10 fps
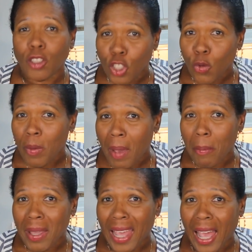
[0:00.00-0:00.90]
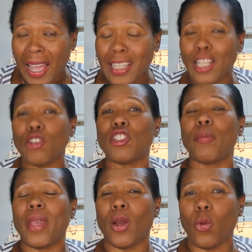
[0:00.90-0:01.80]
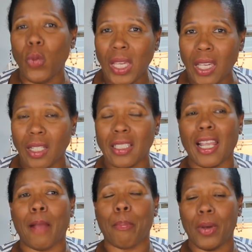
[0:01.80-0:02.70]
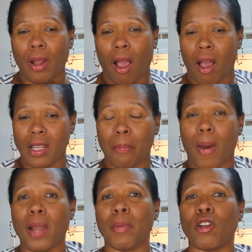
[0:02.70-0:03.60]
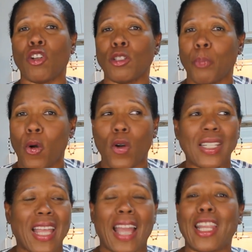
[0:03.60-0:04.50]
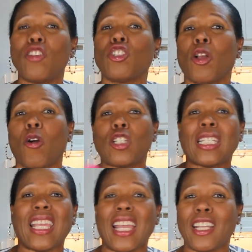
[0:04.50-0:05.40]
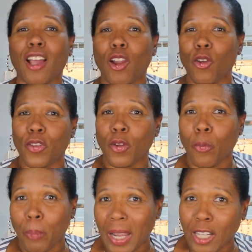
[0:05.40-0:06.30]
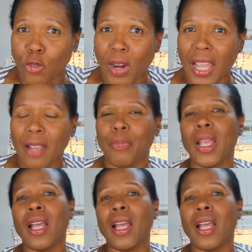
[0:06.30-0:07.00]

Do you remember that? They used to make wheels and put on the bottom of those boards, and they used to go skating all over the place, right?